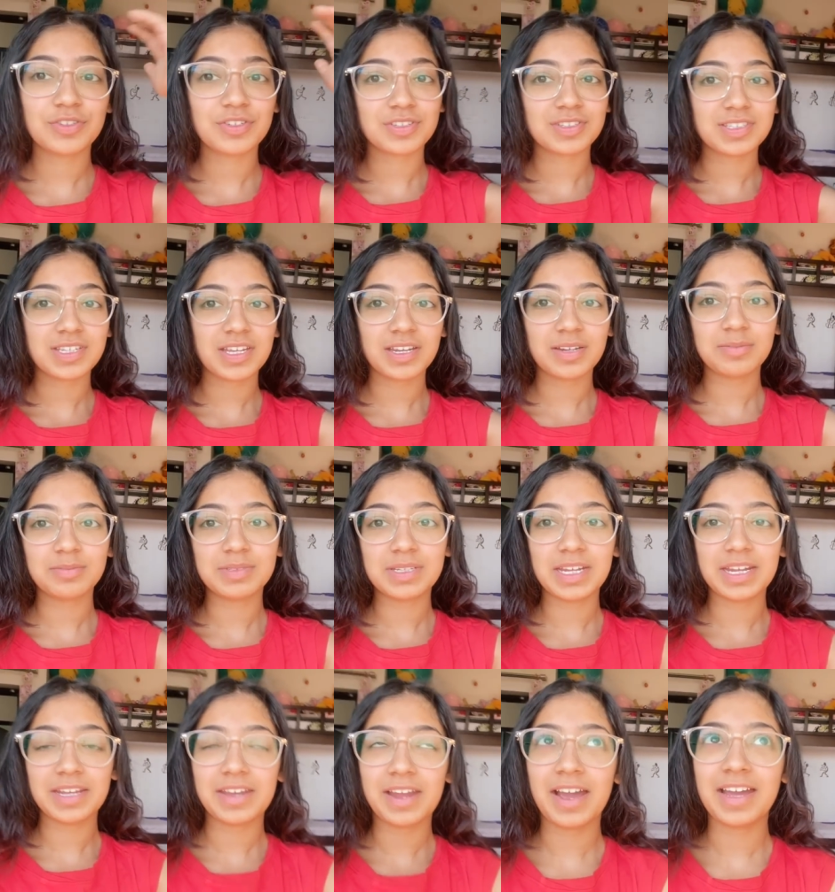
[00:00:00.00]
just an
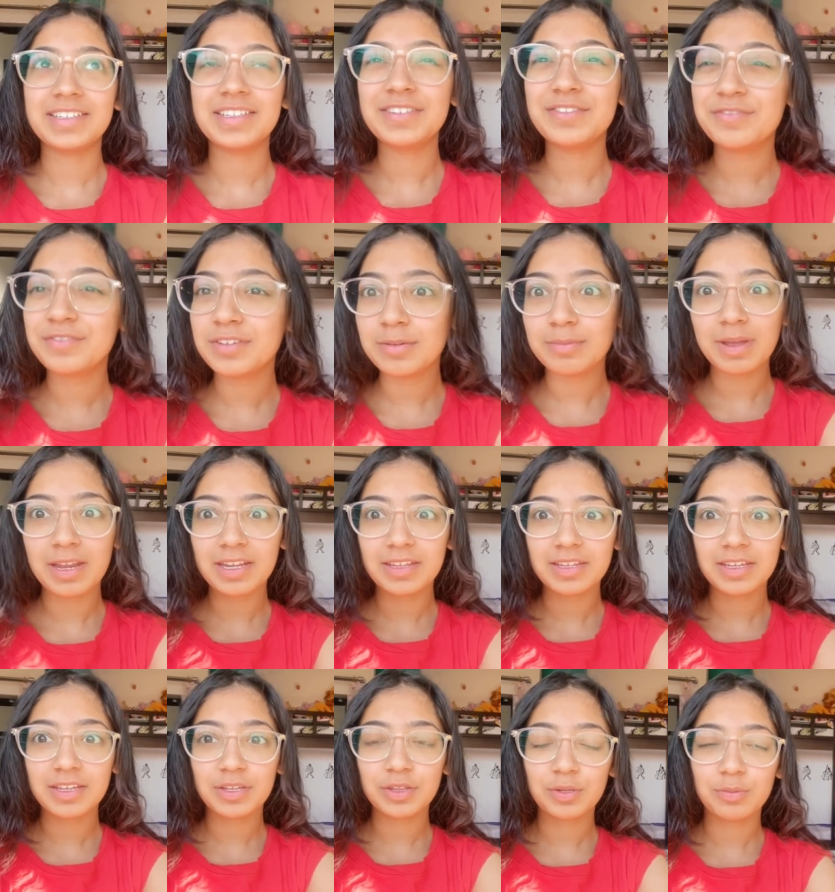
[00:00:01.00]
update. I didn't film
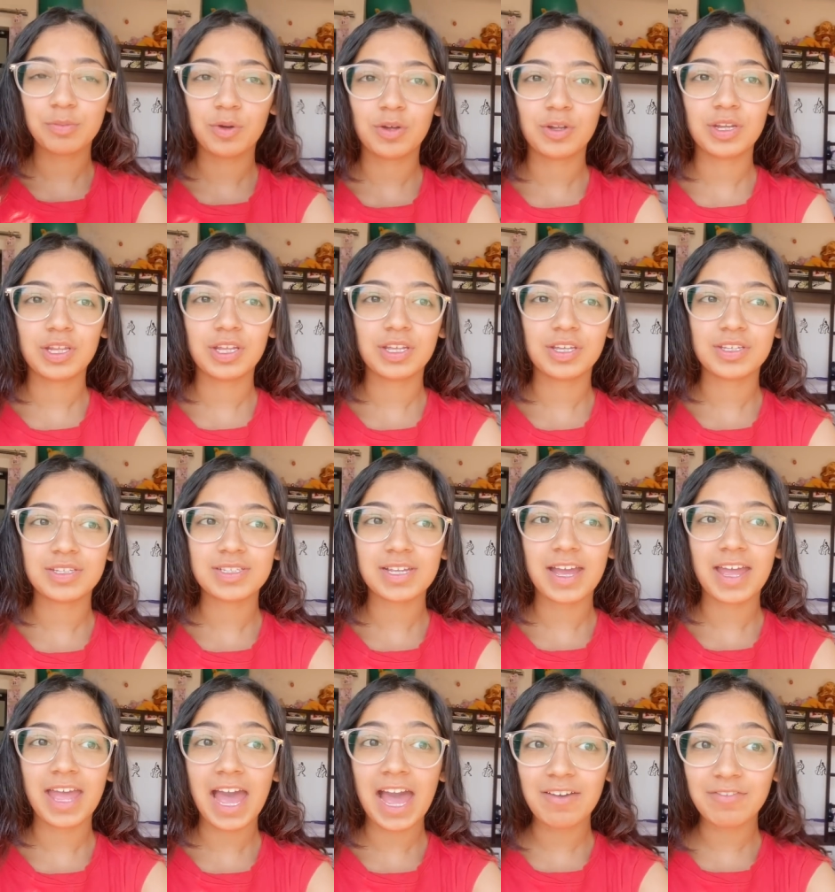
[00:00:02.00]
anything in the morning because I
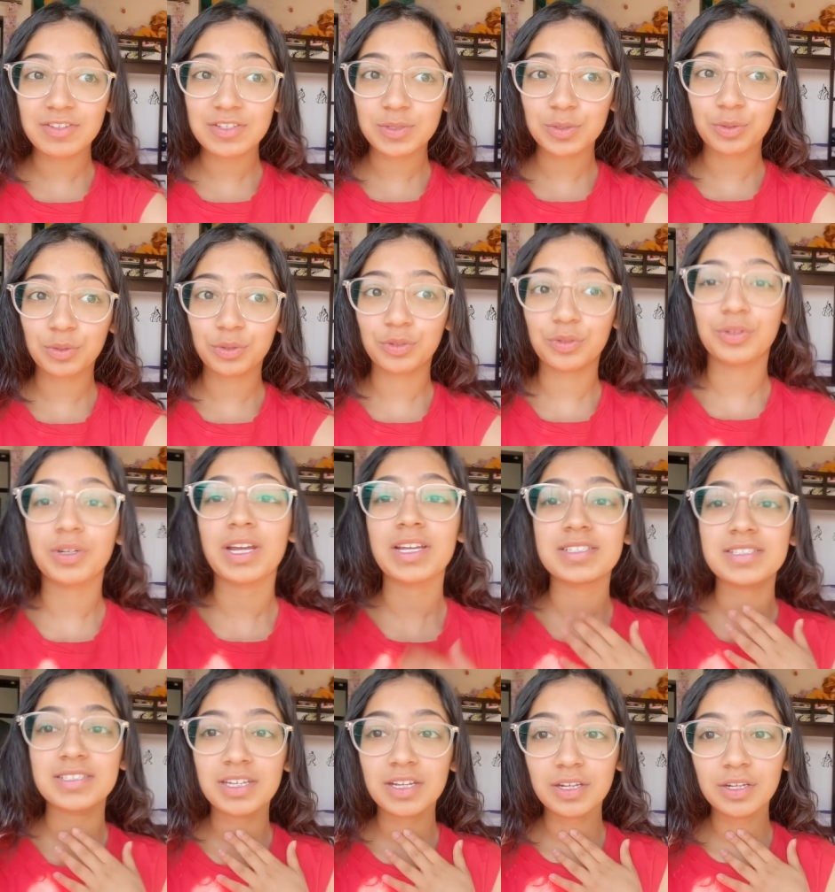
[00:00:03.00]
have a sore throat. I
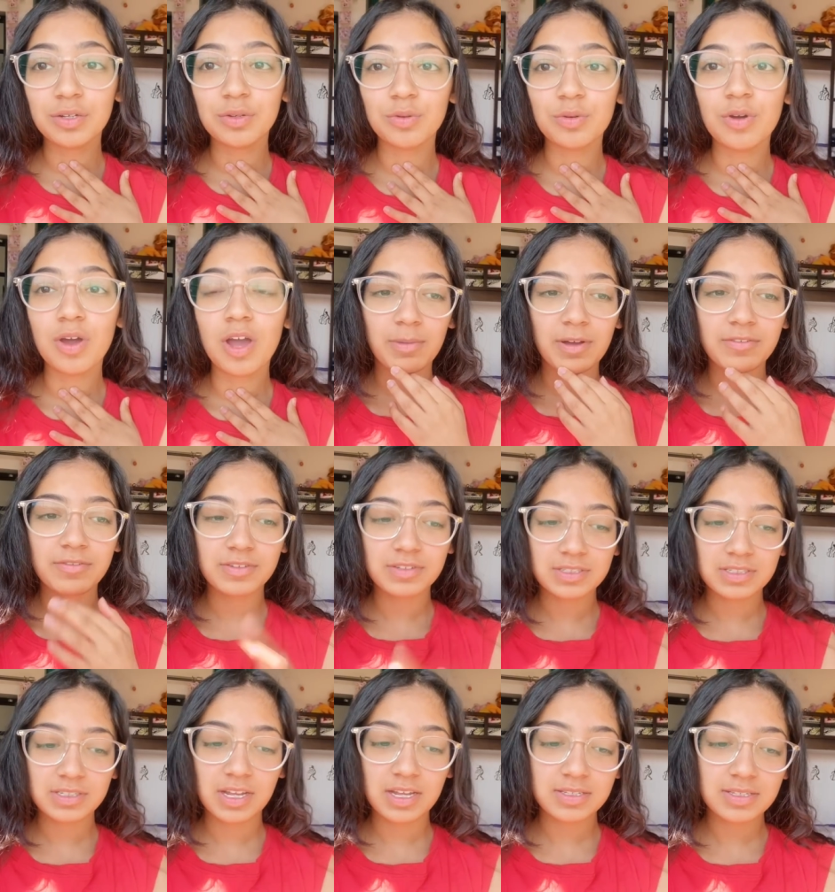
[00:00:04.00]
still do. My
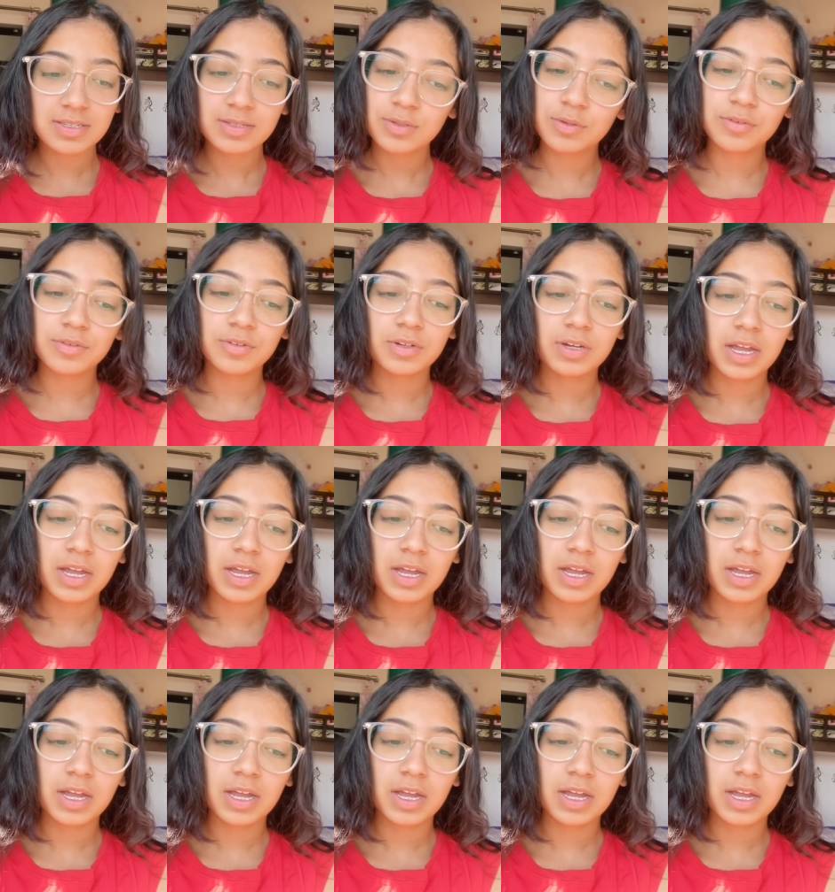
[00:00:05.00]
first class is over